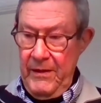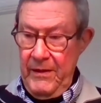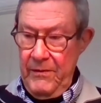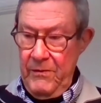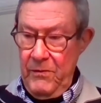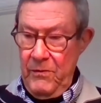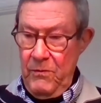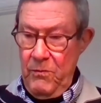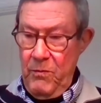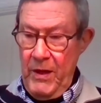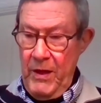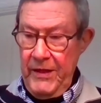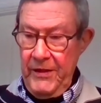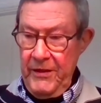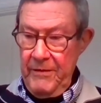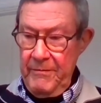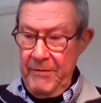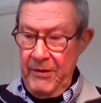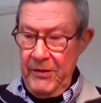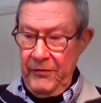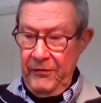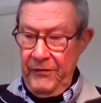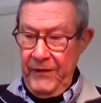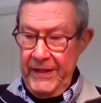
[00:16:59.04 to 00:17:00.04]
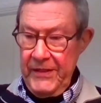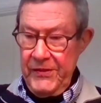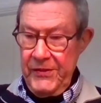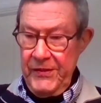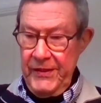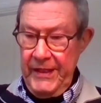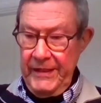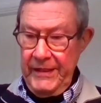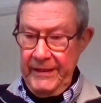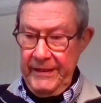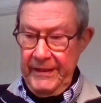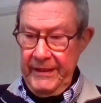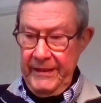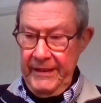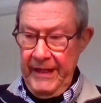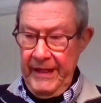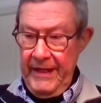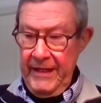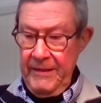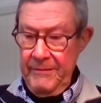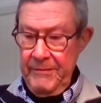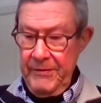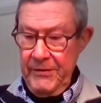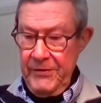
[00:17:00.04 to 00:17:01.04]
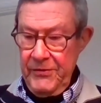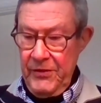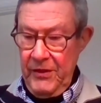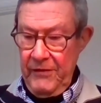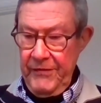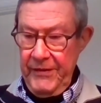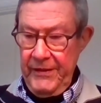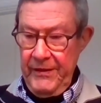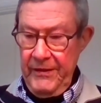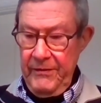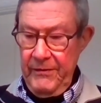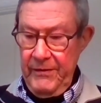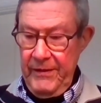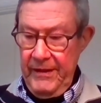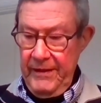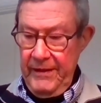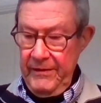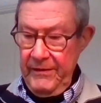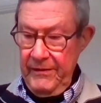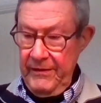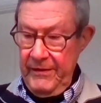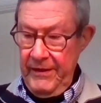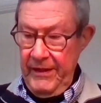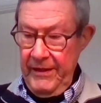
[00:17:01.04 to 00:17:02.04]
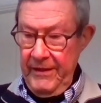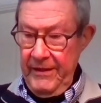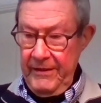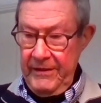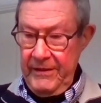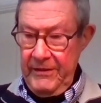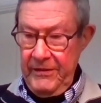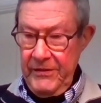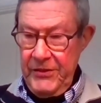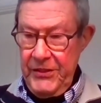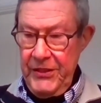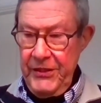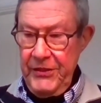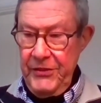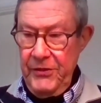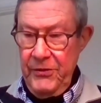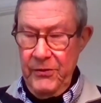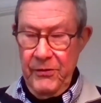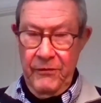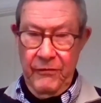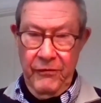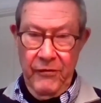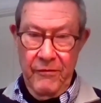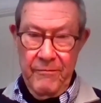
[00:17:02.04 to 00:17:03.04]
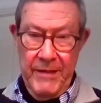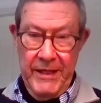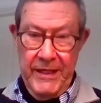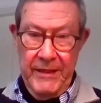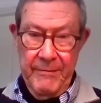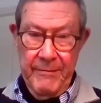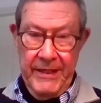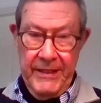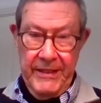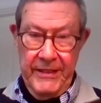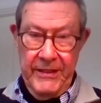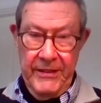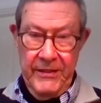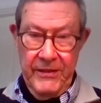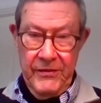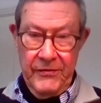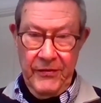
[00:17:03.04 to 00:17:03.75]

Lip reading: one of the most fascinating elements of it, and continued for many, many years